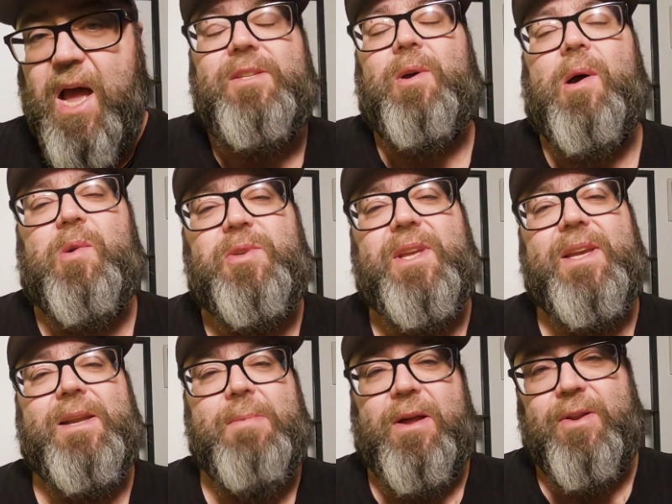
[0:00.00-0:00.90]
So I was
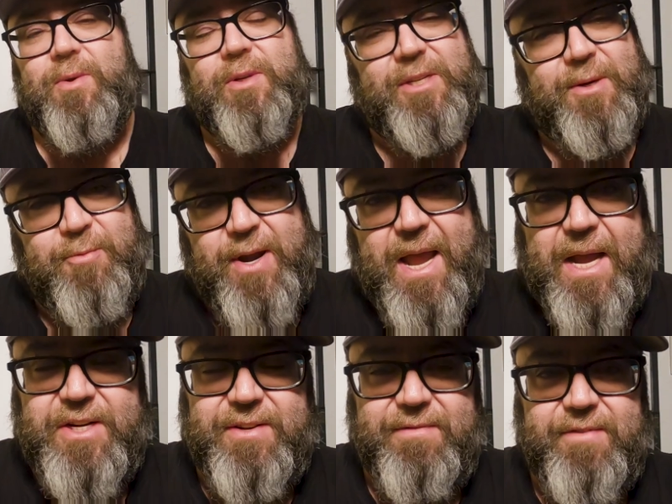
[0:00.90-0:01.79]
thinking about doing some
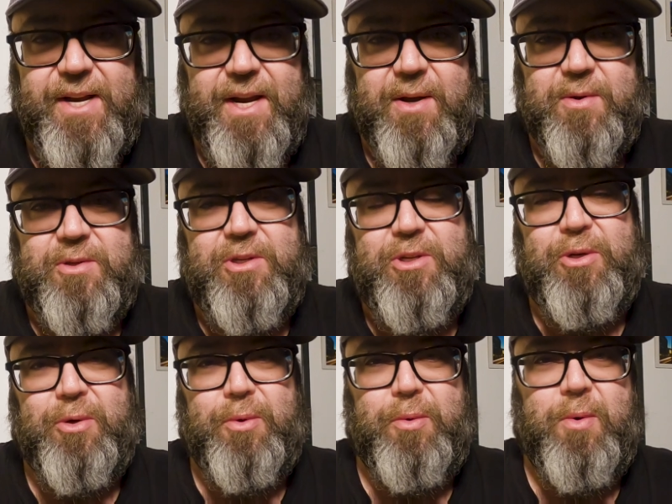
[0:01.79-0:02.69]
reaction videos
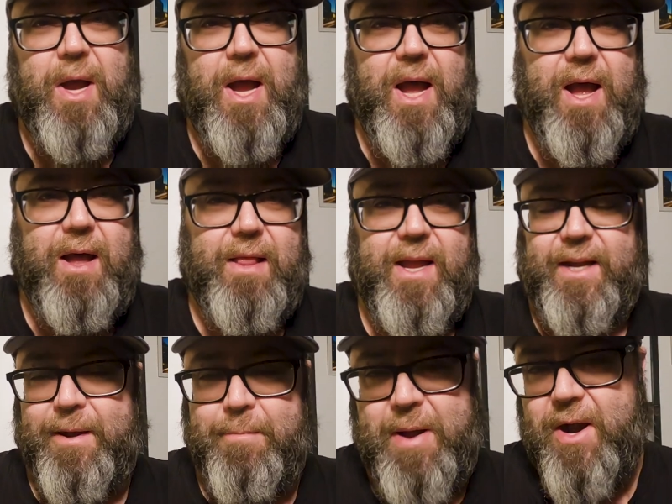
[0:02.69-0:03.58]
to
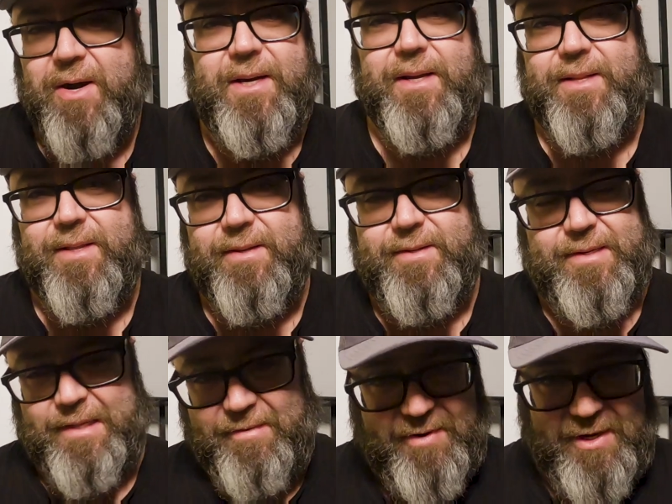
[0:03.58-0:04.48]
like
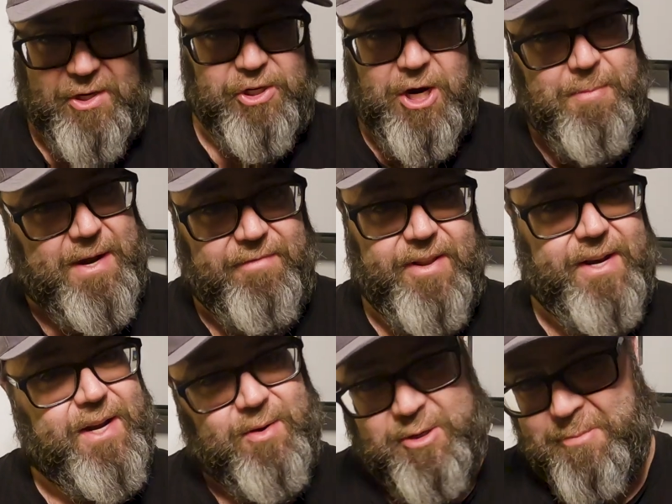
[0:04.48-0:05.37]
Americans living in Germany
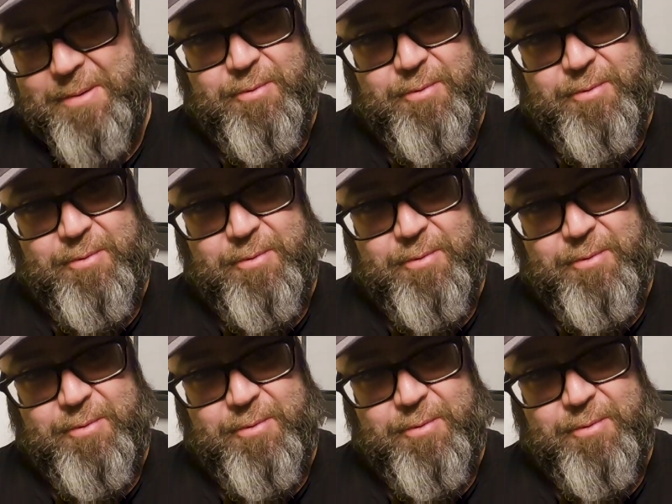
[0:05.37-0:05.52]
videos,